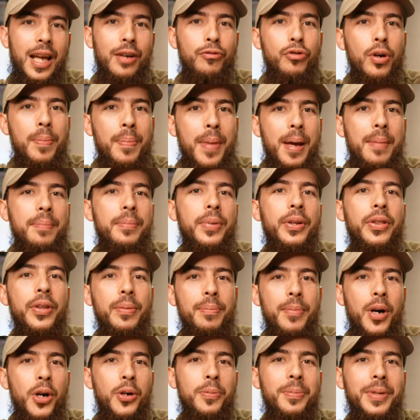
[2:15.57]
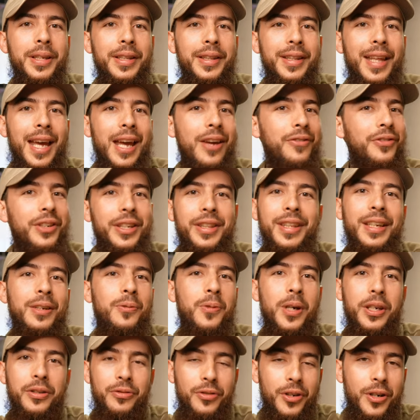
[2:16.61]
and remember the moment that
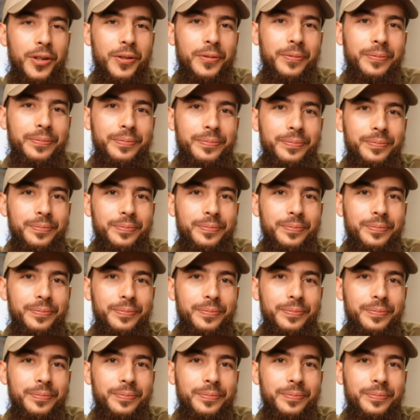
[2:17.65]
everything went wrong.